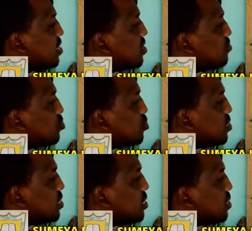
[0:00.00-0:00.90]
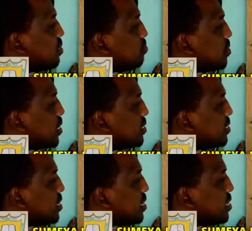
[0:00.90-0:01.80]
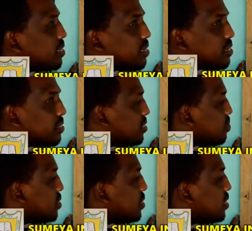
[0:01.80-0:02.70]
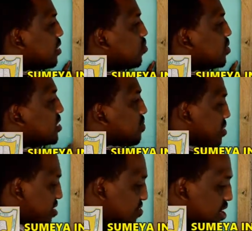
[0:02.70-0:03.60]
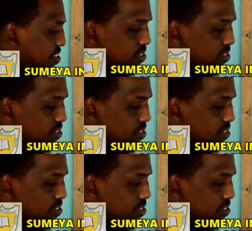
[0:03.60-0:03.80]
14 plus 3, 17, 175.